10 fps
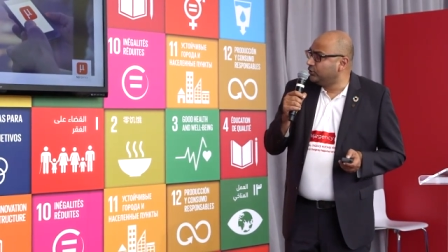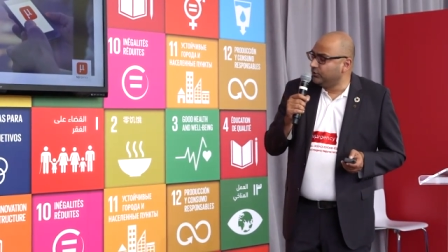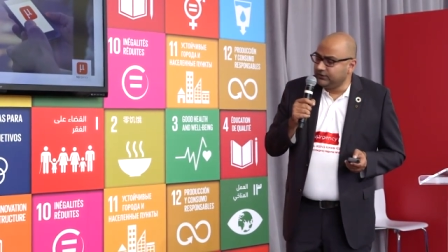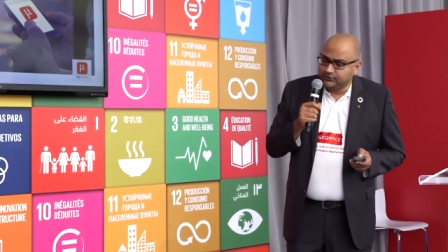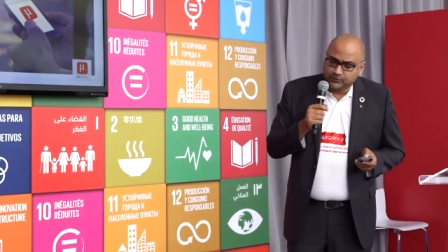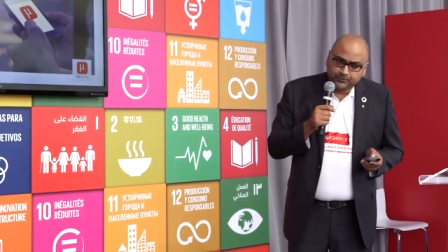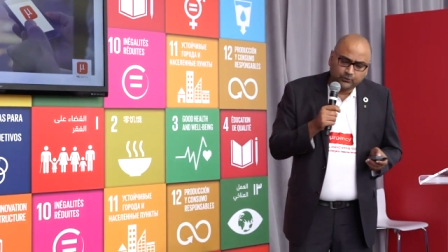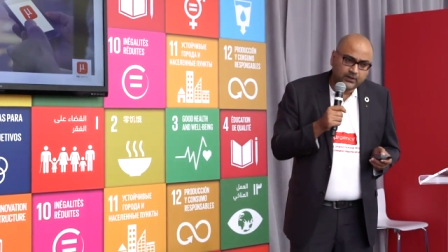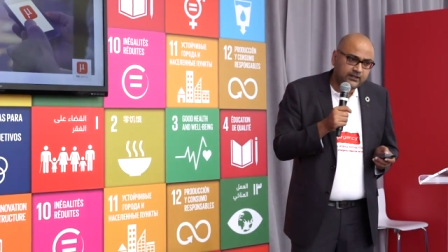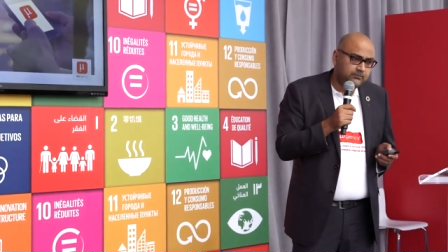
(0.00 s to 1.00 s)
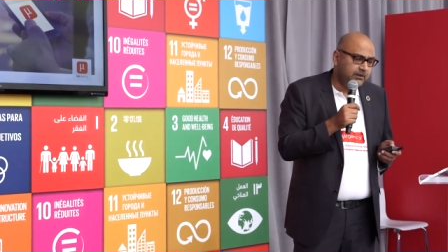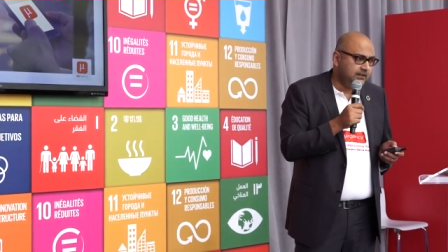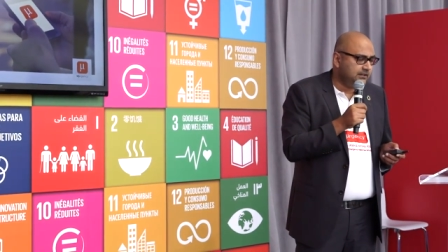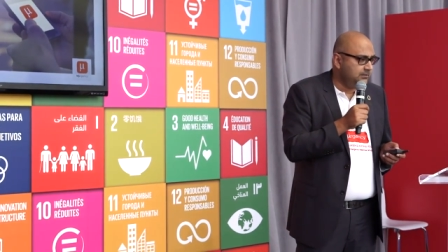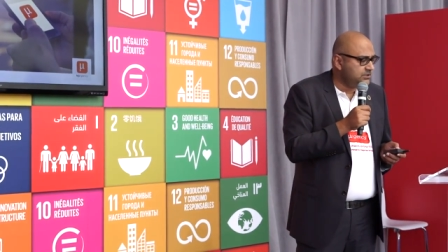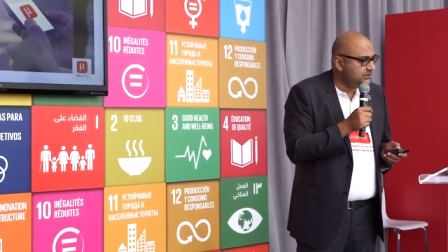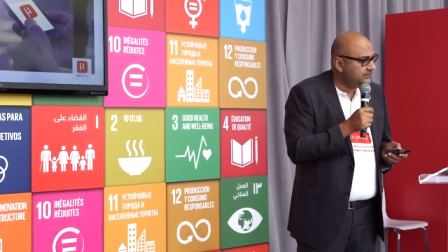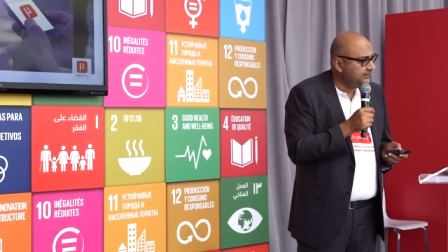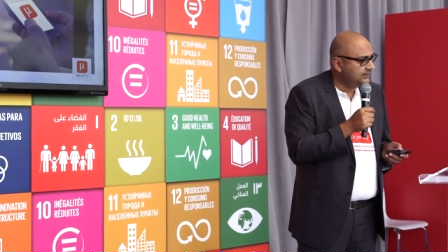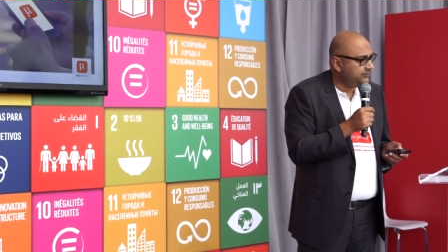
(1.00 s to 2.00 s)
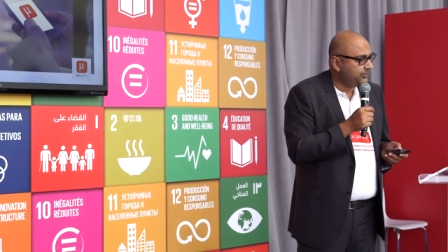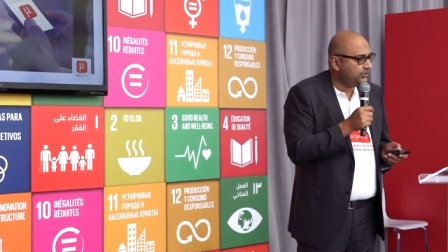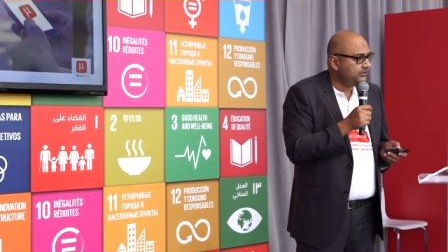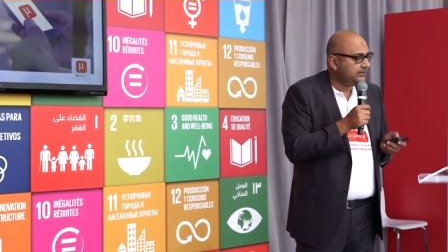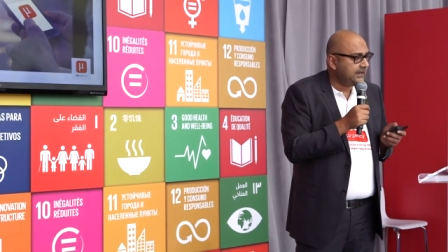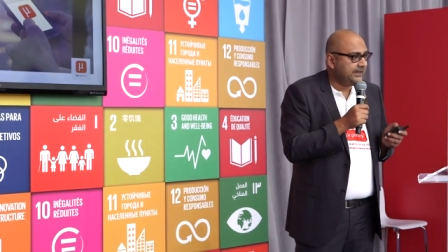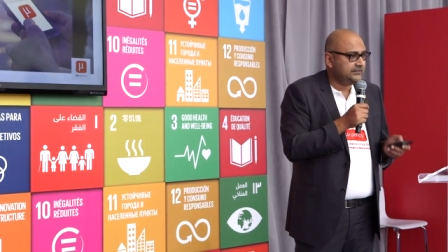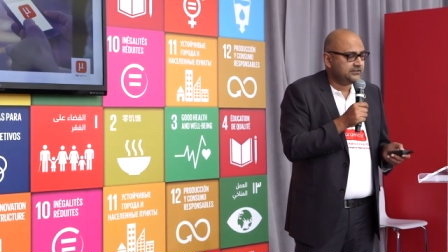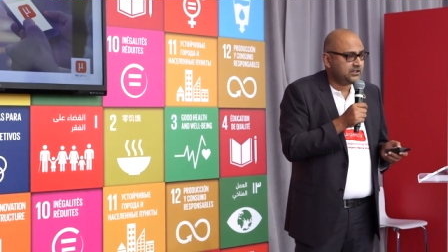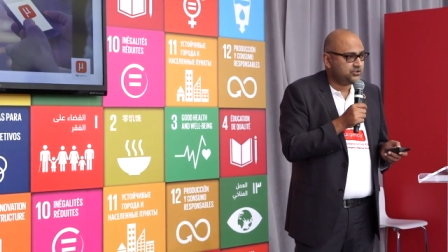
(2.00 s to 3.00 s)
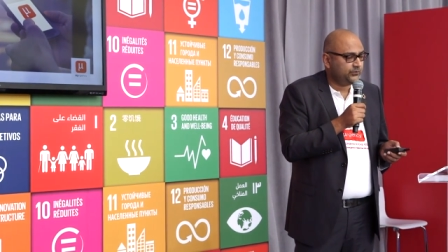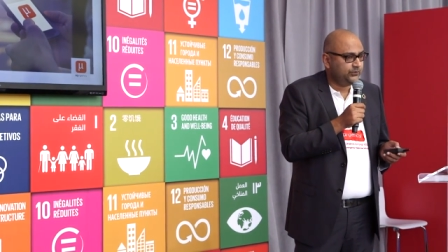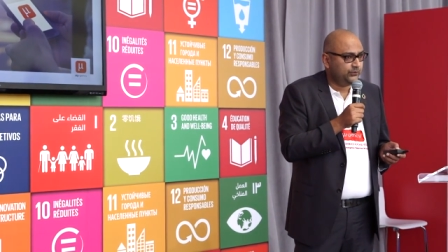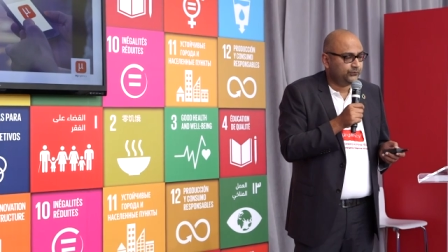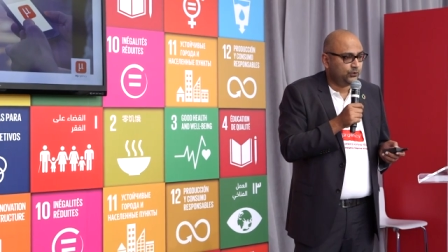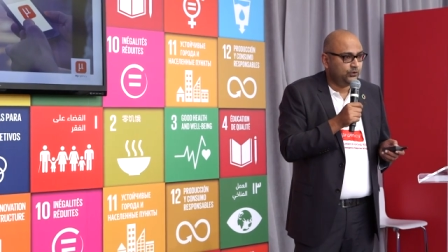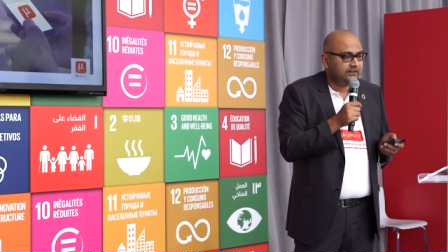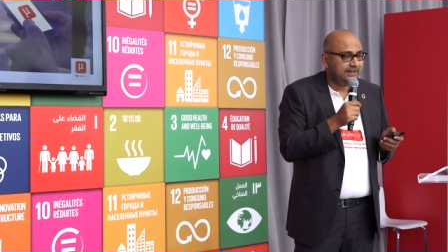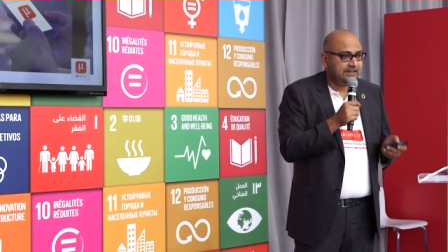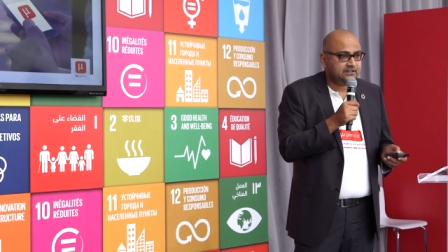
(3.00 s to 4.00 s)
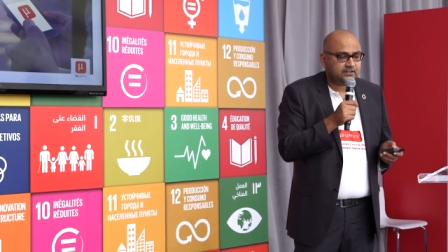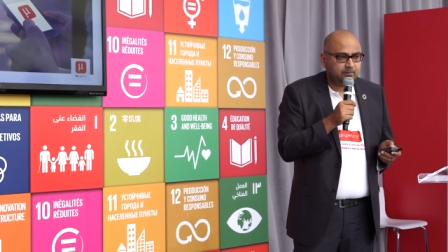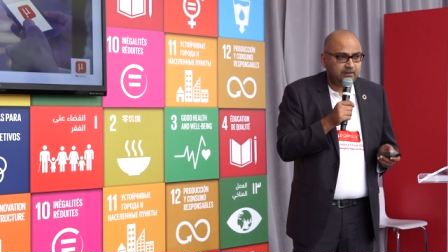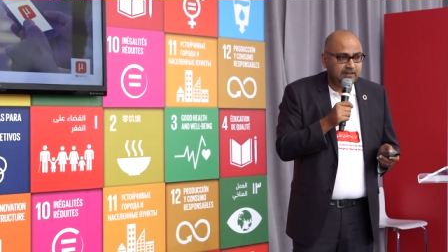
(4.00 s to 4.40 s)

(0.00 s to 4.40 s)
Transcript: goal is to provide medical emergency response at the touch of your phone, anytime,